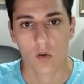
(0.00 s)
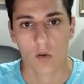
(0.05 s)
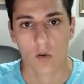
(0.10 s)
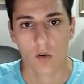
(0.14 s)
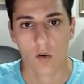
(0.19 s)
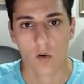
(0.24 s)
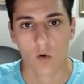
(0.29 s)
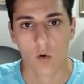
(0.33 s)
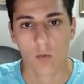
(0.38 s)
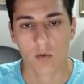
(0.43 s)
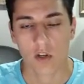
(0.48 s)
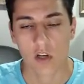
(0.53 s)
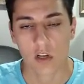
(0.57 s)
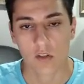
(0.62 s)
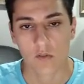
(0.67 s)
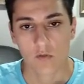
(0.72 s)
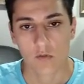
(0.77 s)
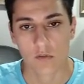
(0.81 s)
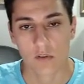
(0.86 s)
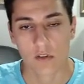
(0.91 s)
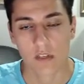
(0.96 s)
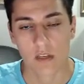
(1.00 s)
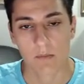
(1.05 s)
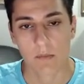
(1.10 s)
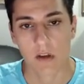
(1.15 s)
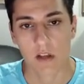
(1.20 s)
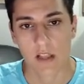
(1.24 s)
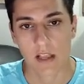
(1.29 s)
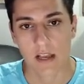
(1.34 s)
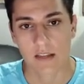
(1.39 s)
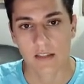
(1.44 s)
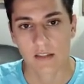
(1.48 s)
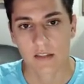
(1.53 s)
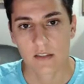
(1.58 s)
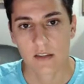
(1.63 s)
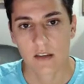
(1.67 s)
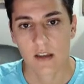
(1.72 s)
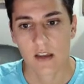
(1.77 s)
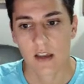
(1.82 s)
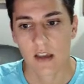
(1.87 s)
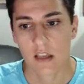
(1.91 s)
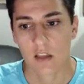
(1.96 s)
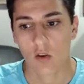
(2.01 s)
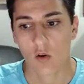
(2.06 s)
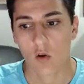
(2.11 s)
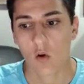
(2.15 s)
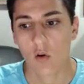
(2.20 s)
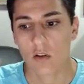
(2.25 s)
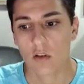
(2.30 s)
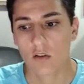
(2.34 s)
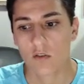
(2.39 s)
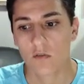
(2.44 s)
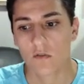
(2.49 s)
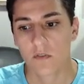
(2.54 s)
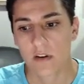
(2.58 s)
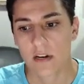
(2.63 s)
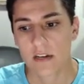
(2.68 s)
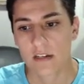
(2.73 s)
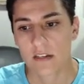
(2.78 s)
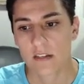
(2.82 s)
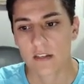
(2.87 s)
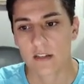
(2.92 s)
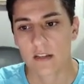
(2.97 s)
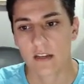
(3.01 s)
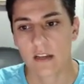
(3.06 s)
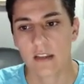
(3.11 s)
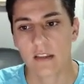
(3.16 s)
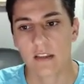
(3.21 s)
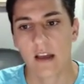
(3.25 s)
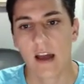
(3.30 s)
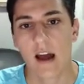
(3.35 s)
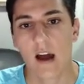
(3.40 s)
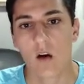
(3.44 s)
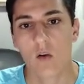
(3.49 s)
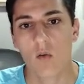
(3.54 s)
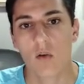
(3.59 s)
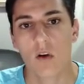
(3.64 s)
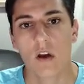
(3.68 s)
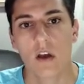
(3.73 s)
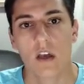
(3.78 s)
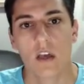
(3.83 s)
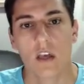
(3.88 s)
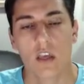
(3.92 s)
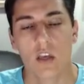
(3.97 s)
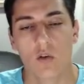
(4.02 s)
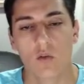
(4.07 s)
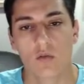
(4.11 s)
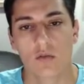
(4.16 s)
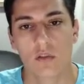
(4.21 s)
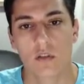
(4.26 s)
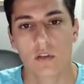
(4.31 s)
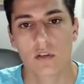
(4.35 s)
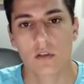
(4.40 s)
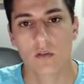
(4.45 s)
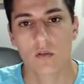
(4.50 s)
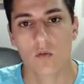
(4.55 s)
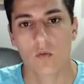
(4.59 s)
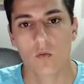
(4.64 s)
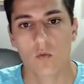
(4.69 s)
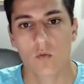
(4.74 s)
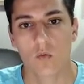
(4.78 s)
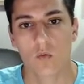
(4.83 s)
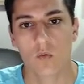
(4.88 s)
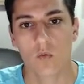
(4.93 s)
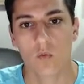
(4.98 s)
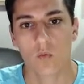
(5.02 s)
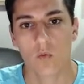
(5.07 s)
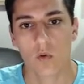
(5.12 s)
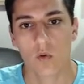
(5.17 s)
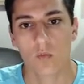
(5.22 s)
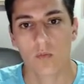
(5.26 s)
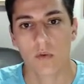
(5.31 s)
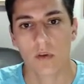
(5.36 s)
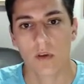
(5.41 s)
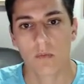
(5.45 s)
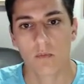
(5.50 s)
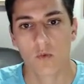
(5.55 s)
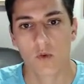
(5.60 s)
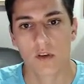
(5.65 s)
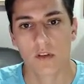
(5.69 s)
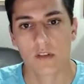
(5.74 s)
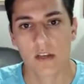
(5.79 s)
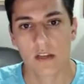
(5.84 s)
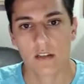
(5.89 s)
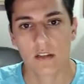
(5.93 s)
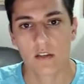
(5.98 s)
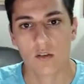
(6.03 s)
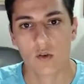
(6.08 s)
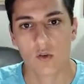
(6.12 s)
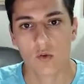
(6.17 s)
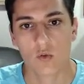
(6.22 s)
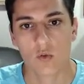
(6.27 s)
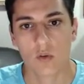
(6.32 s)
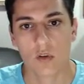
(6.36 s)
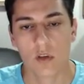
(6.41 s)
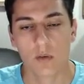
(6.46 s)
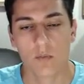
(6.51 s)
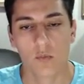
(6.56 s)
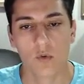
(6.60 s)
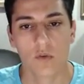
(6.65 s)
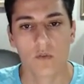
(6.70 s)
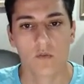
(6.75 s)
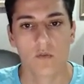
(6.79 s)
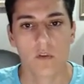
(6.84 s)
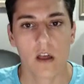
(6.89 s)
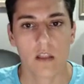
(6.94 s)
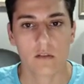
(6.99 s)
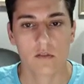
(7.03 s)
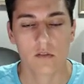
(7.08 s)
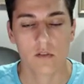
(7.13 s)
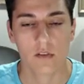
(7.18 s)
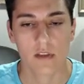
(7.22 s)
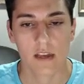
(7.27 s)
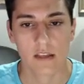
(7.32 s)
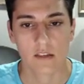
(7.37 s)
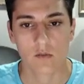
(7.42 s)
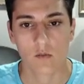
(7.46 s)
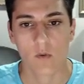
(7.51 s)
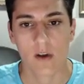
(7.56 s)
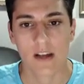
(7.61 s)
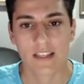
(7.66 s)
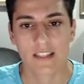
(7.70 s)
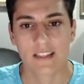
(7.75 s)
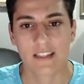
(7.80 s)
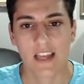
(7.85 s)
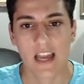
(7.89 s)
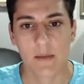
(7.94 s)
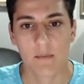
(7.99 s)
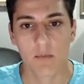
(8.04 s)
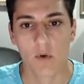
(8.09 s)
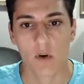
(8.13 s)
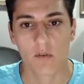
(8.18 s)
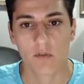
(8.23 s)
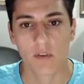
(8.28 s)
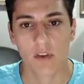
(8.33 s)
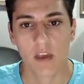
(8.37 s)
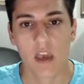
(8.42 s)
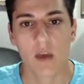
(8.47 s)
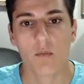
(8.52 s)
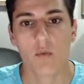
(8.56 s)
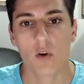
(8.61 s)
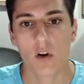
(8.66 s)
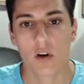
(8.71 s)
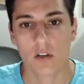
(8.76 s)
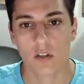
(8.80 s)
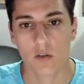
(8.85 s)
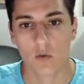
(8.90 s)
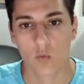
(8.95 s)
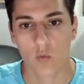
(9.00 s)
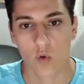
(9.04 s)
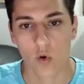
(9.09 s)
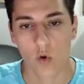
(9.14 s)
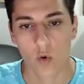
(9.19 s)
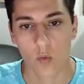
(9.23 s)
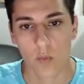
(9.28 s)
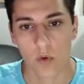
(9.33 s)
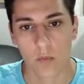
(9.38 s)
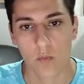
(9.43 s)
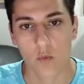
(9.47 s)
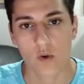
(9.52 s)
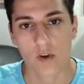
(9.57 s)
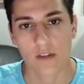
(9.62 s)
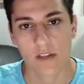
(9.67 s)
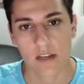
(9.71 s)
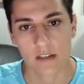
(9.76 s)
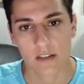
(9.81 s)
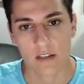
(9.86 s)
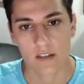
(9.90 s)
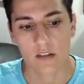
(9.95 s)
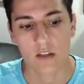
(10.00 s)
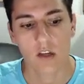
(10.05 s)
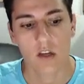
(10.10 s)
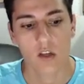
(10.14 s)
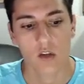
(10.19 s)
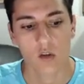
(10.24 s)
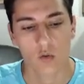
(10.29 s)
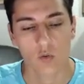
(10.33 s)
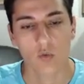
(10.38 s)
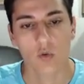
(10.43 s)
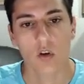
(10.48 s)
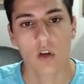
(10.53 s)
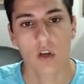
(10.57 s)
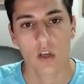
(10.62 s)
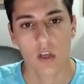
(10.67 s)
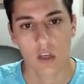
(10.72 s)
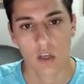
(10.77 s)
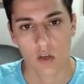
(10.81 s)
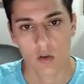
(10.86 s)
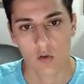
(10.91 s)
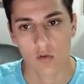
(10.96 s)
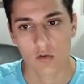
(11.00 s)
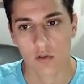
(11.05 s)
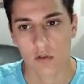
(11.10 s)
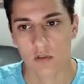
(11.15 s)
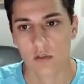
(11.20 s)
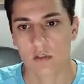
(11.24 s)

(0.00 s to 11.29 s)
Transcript: objects from the same class and only differs in how user will be presented to input values on that, what type of keyboard will be presented to users.